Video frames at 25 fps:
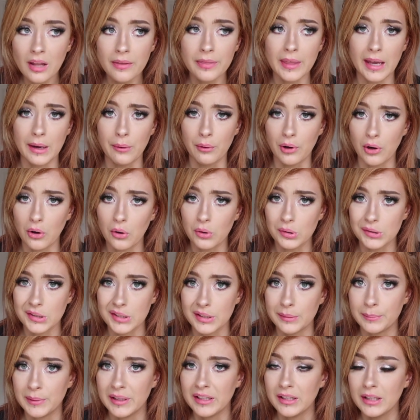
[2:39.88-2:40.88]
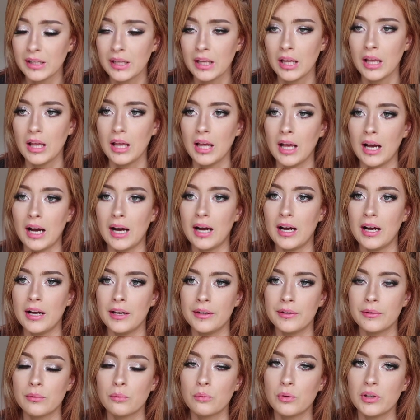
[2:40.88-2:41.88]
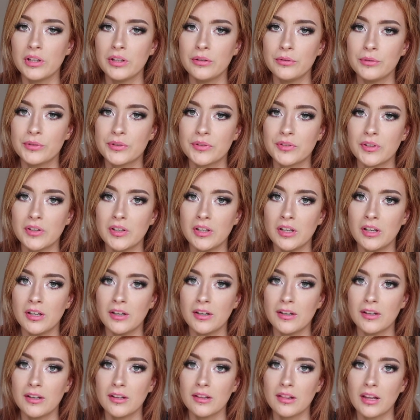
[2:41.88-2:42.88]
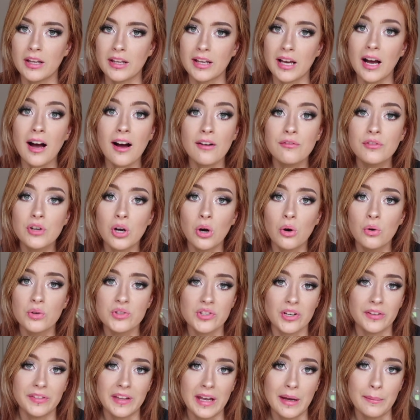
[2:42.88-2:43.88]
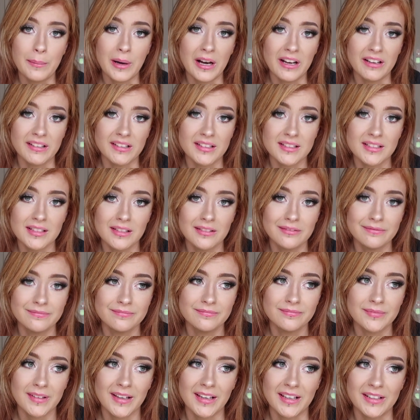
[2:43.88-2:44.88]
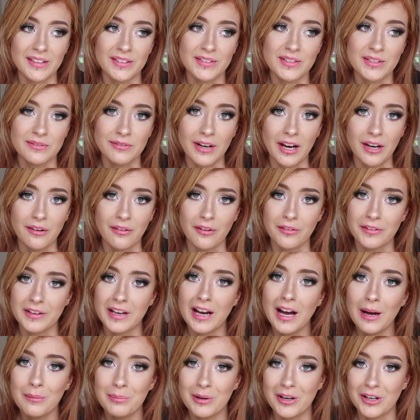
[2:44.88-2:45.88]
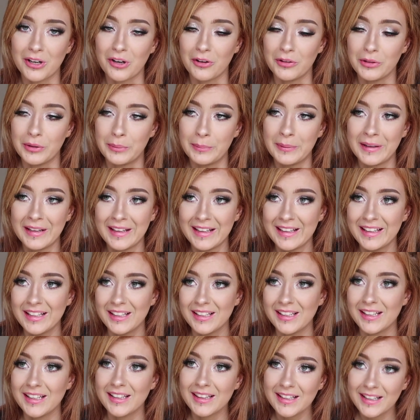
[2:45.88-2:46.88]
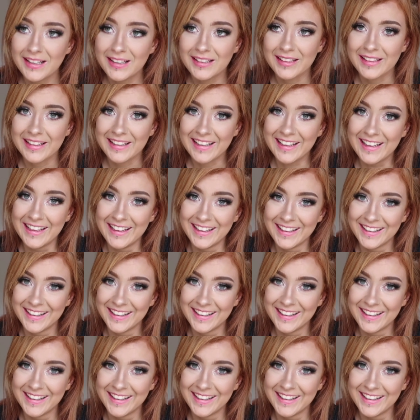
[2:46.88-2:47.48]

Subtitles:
They were older than me, and we used to like have goes on their bikes, and I used to ride around the car park on them illegally.